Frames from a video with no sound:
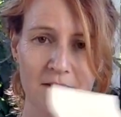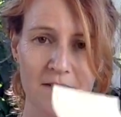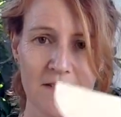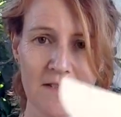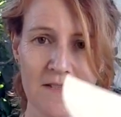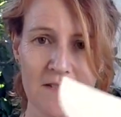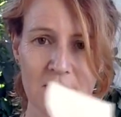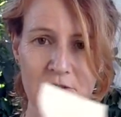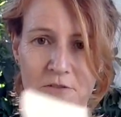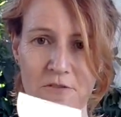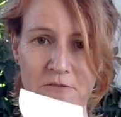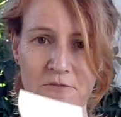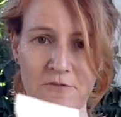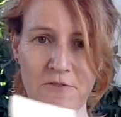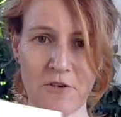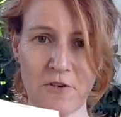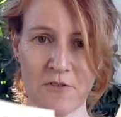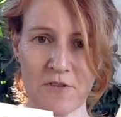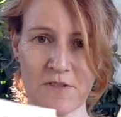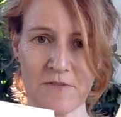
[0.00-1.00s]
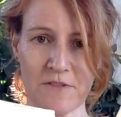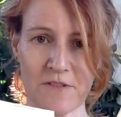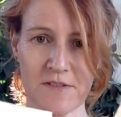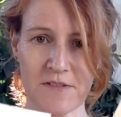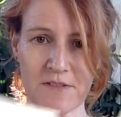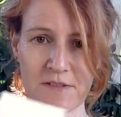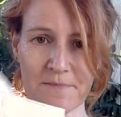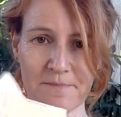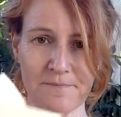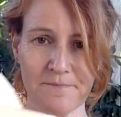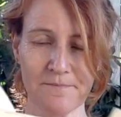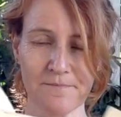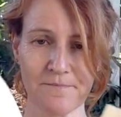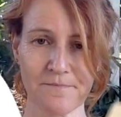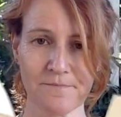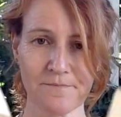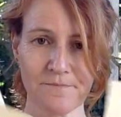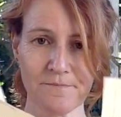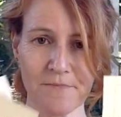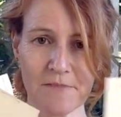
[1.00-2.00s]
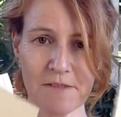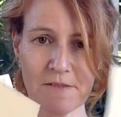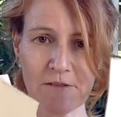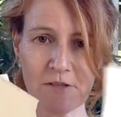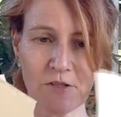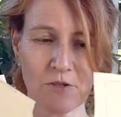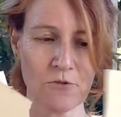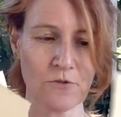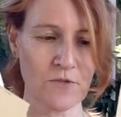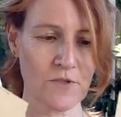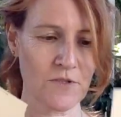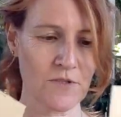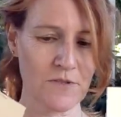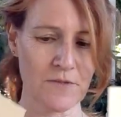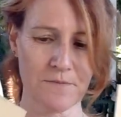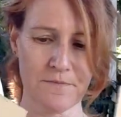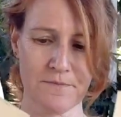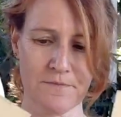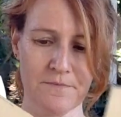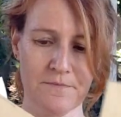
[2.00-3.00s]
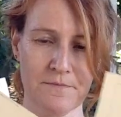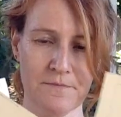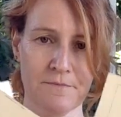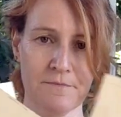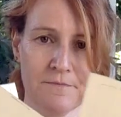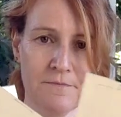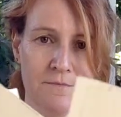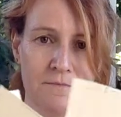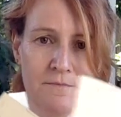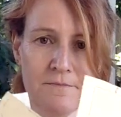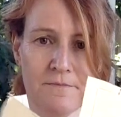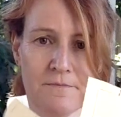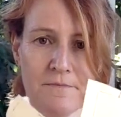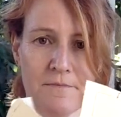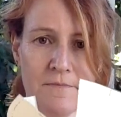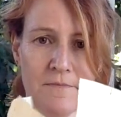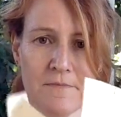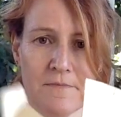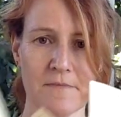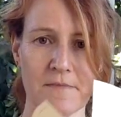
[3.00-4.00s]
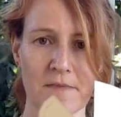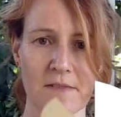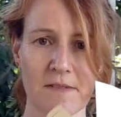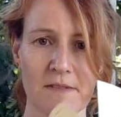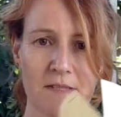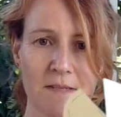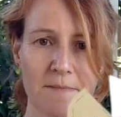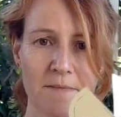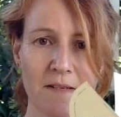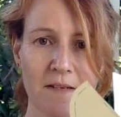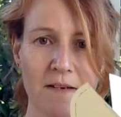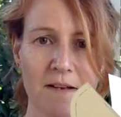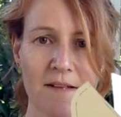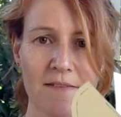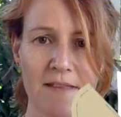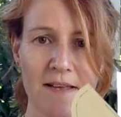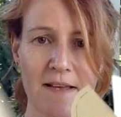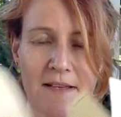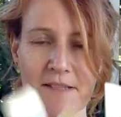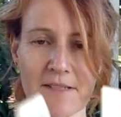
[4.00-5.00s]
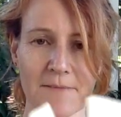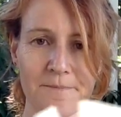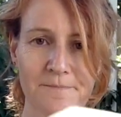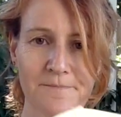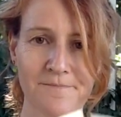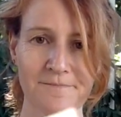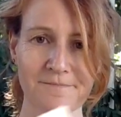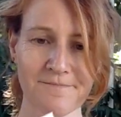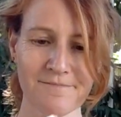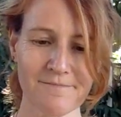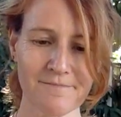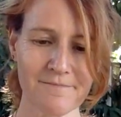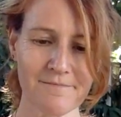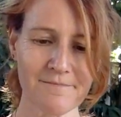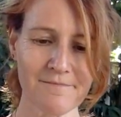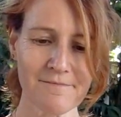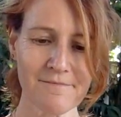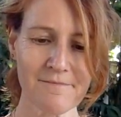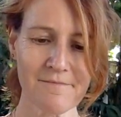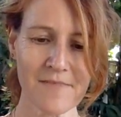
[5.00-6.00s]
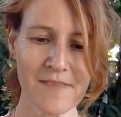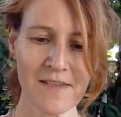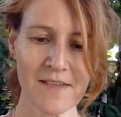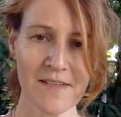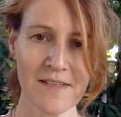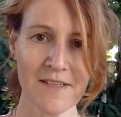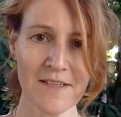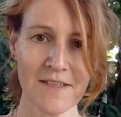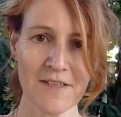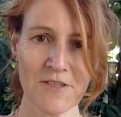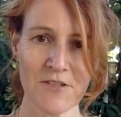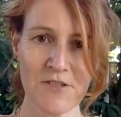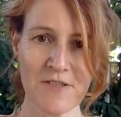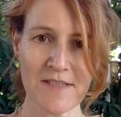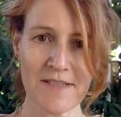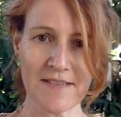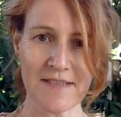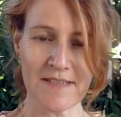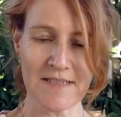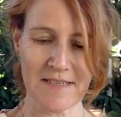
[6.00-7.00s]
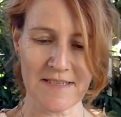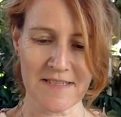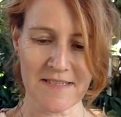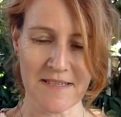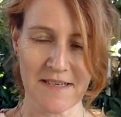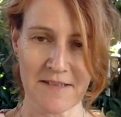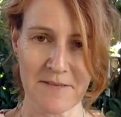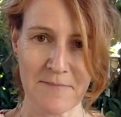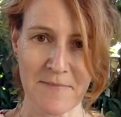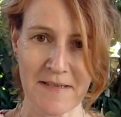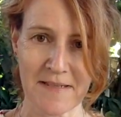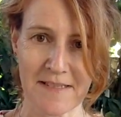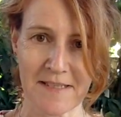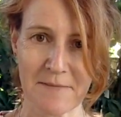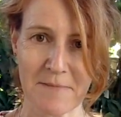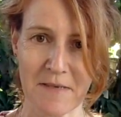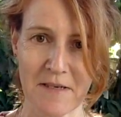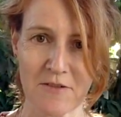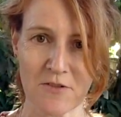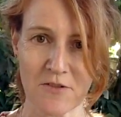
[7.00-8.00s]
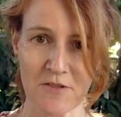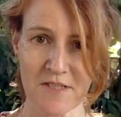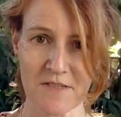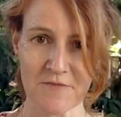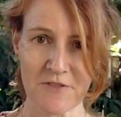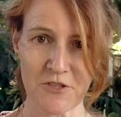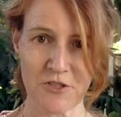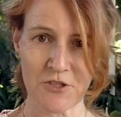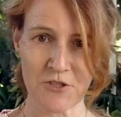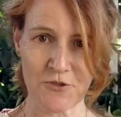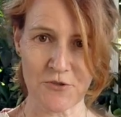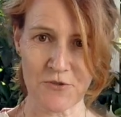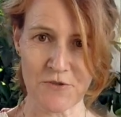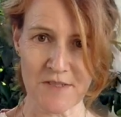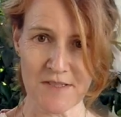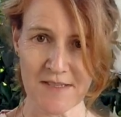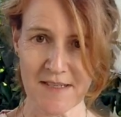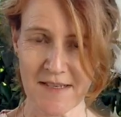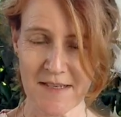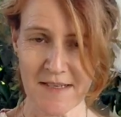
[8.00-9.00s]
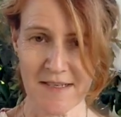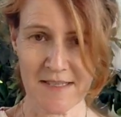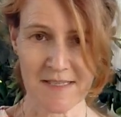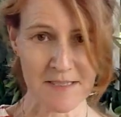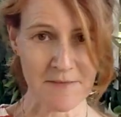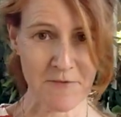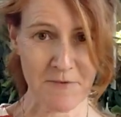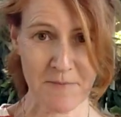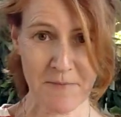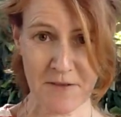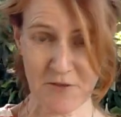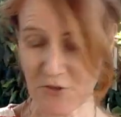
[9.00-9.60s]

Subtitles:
this sort of Oxford, which looks something like that. Using these I started making my Oxford shoes. Some of my